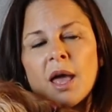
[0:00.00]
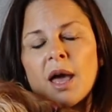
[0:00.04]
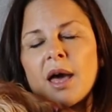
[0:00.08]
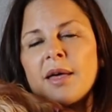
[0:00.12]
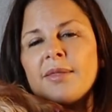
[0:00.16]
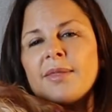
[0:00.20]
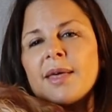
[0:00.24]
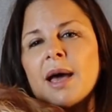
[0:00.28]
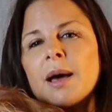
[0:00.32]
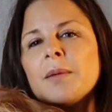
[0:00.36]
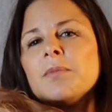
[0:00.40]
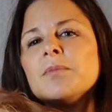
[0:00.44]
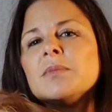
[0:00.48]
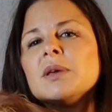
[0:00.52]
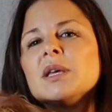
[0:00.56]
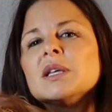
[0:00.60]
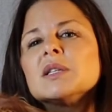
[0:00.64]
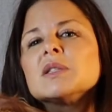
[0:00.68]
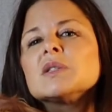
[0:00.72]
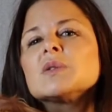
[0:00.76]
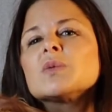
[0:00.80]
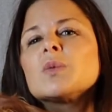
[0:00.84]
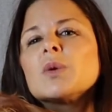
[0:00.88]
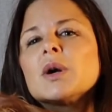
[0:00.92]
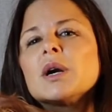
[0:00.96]
And that
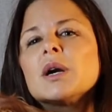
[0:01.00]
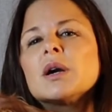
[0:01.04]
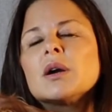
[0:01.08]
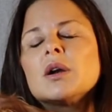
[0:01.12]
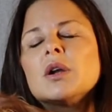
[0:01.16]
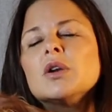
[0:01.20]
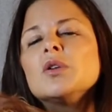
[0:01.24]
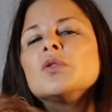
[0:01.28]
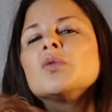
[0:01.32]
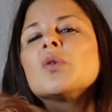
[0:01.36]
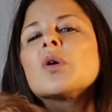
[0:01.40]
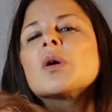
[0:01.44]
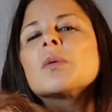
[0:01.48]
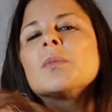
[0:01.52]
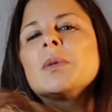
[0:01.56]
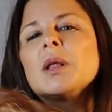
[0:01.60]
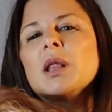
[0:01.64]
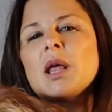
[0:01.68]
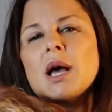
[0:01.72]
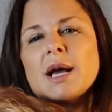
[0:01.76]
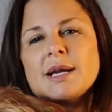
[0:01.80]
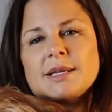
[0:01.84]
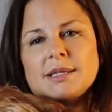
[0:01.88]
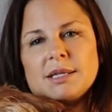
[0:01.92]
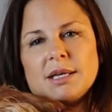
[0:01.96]
means we're
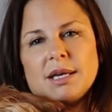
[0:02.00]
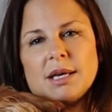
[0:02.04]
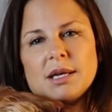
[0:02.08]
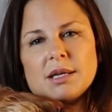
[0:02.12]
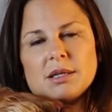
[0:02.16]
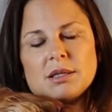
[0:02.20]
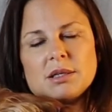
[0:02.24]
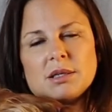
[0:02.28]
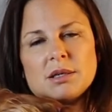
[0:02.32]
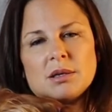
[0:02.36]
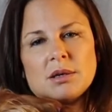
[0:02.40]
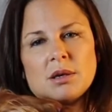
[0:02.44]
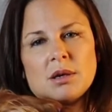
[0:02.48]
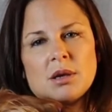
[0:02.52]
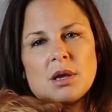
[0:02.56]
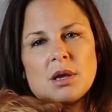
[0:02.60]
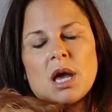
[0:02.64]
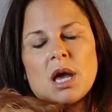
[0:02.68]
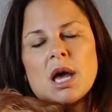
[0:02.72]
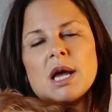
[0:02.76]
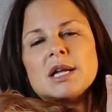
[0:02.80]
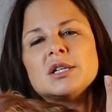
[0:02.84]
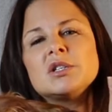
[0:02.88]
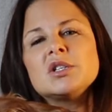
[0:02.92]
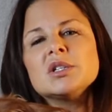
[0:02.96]
normalizing it.
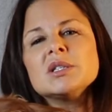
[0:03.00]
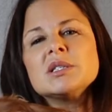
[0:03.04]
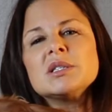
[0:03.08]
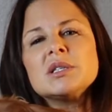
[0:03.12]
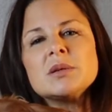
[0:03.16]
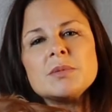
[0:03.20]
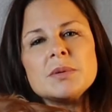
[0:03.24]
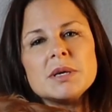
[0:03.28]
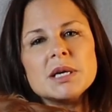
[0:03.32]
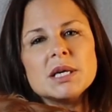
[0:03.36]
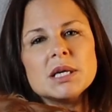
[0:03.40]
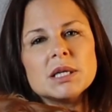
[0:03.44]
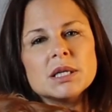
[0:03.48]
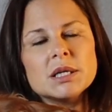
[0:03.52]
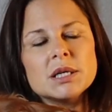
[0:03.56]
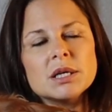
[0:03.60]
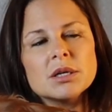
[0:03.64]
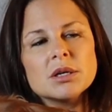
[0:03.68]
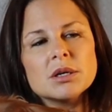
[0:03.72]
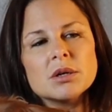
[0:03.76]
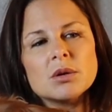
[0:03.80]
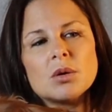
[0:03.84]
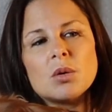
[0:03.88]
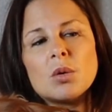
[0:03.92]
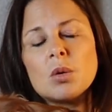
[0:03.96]
And just to be
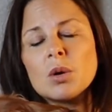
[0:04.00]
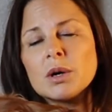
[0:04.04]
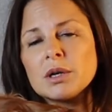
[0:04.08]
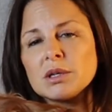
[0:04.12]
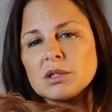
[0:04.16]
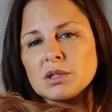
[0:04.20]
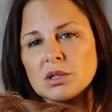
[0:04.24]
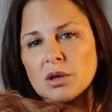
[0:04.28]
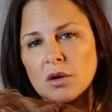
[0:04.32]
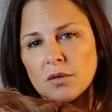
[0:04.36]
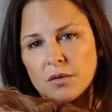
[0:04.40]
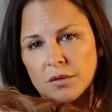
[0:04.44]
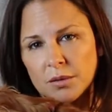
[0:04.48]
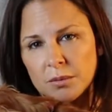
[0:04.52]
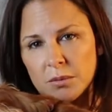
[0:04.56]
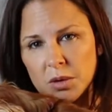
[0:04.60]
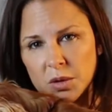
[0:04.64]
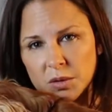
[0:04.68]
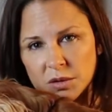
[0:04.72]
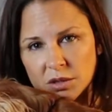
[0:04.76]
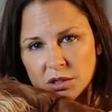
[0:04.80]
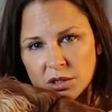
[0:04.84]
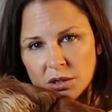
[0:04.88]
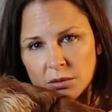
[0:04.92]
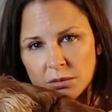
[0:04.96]
clear, cortisol for
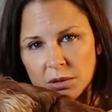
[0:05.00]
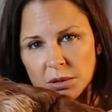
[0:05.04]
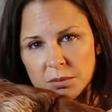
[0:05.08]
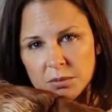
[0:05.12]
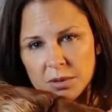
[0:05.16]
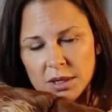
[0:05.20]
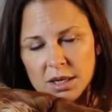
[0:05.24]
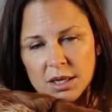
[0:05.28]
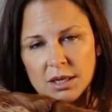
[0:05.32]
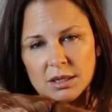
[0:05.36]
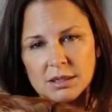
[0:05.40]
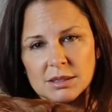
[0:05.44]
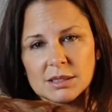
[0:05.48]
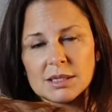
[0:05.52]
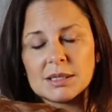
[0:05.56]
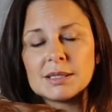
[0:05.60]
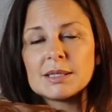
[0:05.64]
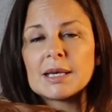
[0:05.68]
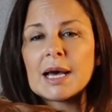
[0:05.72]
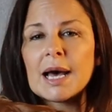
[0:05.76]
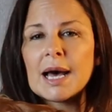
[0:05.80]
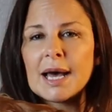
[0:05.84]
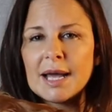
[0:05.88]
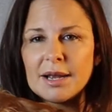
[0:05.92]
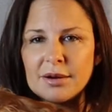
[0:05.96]
most human beings is
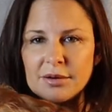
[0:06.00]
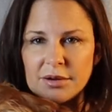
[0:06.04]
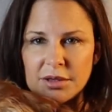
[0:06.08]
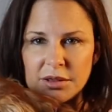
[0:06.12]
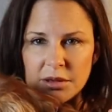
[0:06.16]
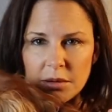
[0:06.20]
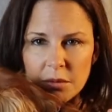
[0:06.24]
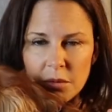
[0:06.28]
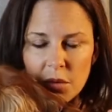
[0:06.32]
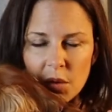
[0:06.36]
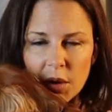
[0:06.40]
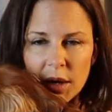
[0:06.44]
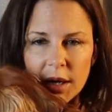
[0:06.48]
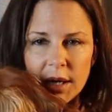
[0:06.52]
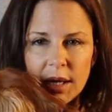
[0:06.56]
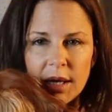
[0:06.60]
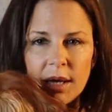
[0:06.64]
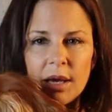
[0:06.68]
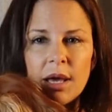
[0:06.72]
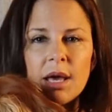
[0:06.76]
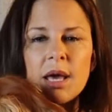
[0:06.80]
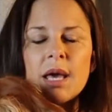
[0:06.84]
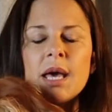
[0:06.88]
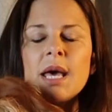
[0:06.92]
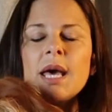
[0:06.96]
higher in the
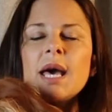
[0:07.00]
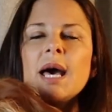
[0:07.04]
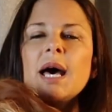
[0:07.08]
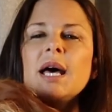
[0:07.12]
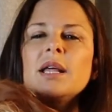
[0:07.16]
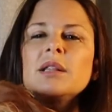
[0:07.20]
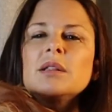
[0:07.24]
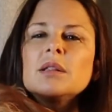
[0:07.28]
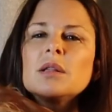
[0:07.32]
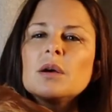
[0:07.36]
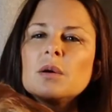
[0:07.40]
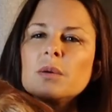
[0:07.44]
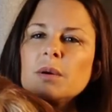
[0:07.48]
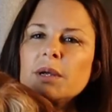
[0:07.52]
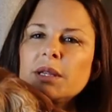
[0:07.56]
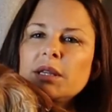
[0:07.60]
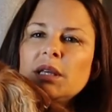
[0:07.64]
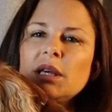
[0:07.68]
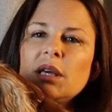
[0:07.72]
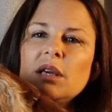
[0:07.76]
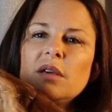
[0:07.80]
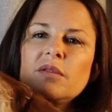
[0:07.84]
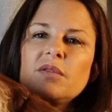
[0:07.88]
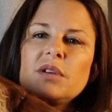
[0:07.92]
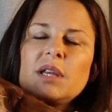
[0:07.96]
morning and lower in
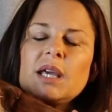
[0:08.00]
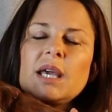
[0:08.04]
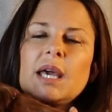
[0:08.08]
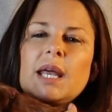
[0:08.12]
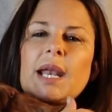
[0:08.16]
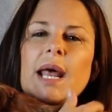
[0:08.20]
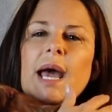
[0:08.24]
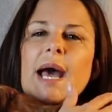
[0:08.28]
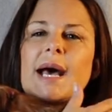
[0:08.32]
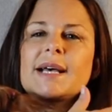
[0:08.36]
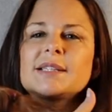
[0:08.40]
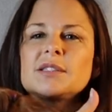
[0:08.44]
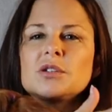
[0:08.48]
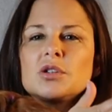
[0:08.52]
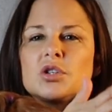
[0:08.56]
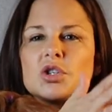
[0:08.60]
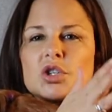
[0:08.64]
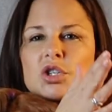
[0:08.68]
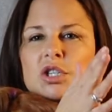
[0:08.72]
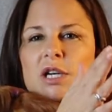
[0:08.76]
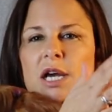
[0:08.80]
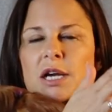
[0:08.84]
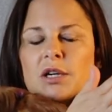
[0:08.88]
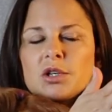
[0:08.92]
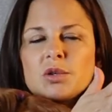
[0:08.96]
the evening and has a
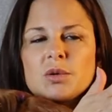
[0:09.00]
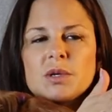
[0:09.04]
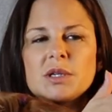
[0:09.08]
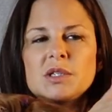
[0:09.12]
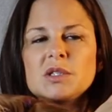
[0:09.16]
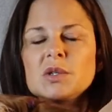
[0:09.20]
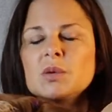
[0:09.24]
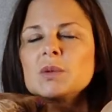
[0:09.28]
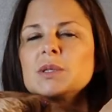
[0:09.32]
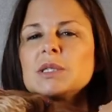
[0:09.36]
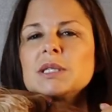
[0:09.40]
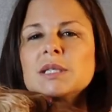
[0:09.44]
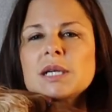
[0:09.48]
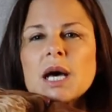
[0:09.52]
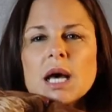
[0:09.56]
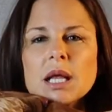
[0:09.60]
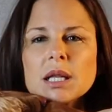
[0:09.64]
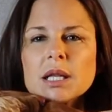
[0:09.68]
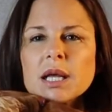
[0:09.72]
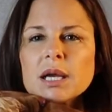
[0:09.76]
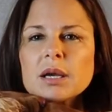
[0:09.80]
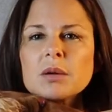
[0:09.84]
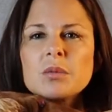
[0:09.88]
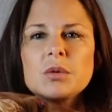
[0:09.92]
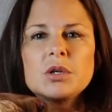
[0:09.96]
trajectory. So it's not
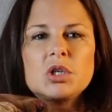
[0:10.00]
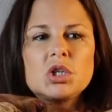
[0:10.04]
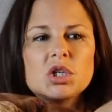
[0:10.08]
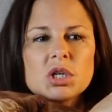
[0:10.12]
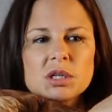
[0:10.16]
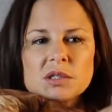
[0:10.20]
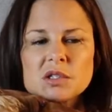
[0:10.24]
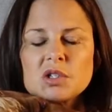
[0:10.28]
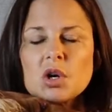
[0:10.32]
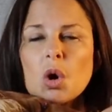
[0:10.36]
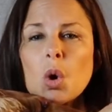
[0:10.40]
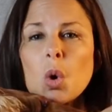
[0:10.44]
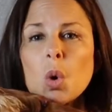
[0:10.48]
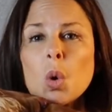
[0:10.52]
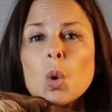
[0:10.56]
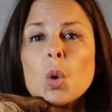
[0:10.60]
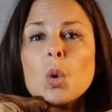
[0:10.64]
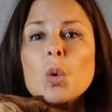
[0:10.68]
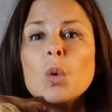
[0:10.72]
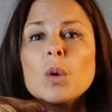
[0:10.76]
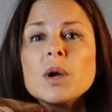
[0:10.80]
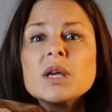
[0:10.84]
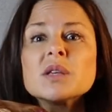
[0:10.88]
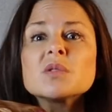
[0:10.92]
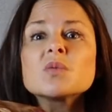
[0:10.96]
like we just
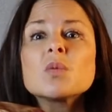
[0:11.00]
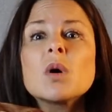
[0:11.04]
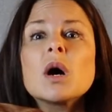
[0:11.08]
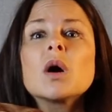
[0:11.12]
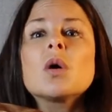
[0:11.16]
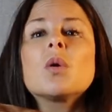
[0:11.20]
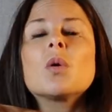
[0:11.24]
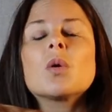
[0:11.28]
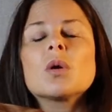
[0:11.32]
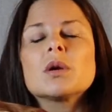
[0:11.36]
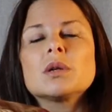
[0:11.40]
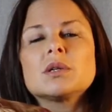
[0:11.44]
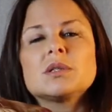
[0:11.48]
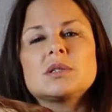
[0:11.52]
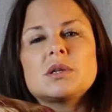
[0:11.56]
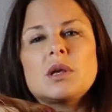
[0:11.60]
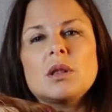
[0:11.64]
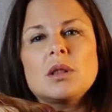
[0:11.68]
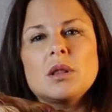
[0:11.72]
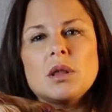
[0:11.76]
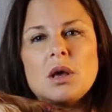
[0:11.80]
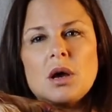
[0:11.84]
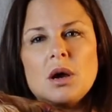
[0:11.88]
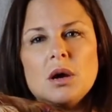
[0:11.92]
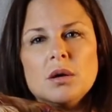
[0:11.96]
always want
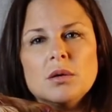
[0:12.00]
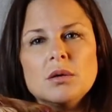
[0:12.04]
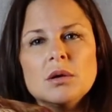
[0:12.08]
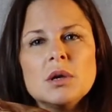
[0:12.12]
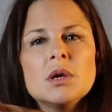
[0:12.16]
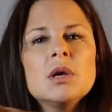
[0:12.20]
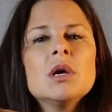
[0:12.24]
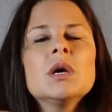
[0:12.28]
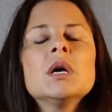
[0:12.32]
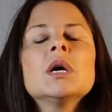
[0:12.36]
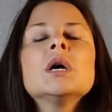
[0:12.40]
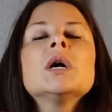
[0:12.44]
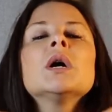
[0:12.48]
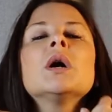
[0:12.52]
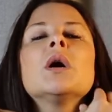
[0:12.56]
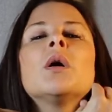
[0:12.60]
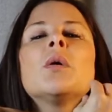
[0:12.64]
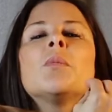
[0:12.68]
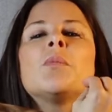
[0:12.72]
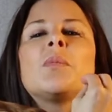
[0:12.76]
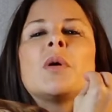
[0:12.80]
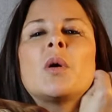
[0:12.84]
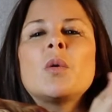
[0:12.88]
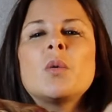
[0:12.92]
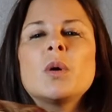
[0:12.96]
cortisol low,
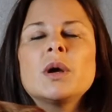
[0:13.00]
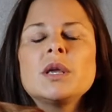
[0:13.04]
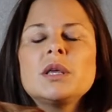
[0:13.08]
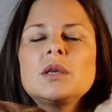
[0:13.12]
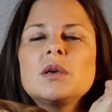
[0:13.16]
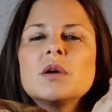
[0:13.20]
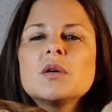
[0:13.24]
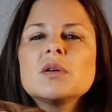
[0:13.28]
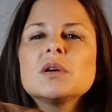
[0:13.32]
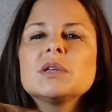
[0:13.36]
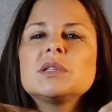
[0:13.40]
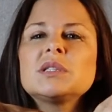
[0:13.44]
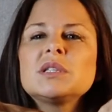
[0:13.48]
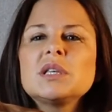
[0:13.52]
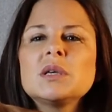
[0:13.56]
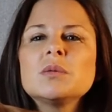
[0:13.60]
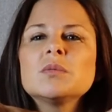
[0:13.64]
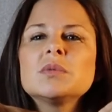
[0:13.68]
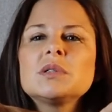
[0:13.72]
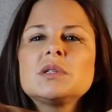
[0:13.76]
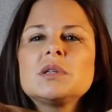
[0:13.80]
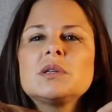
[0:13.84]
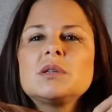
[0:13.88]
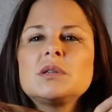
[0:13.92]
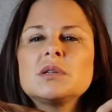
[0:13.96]
but what yoga
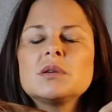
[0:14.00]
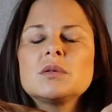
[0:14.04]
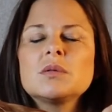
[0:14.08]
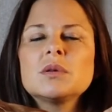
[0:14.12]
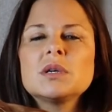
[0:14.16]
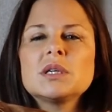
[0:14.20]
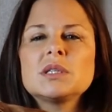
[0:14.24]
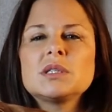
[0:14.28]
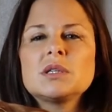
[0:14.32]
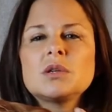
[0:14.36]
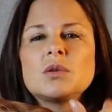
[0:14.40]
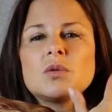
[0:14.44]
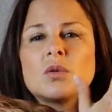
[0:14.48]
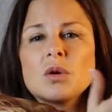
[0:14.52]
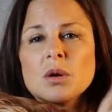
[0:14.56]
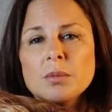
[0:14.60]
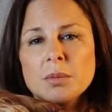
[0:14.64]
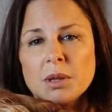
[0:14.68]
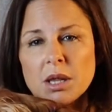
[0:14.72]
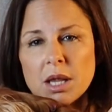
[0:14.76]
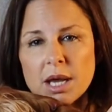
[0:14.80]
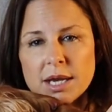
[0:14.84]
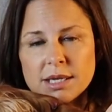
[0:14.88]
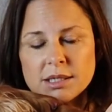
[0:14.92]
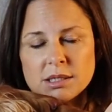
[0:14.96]
seems to do is it
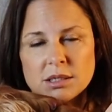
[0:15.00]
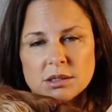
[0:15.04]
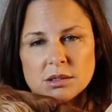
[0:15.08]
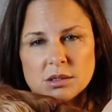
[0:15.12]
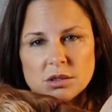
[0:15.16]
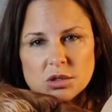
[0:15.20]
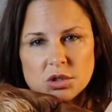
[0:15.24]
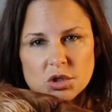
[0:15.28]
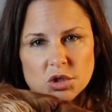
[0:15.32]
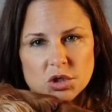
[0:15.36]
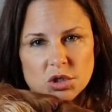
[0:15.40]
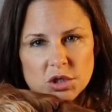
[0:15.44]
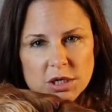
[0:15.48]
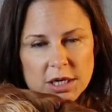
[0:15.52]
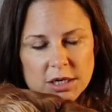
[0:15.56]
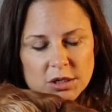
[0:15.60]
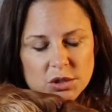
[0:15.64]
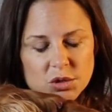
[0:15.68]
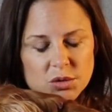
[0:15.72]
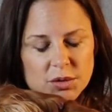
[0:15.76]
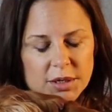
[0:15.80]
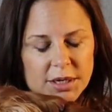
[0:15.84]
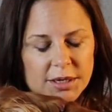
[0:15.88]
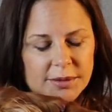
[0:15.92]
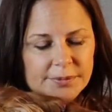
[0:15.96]
normalizes the
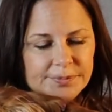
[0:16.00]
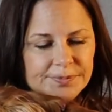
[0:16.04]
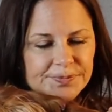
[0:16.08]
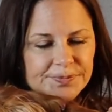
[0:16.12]
trajectory.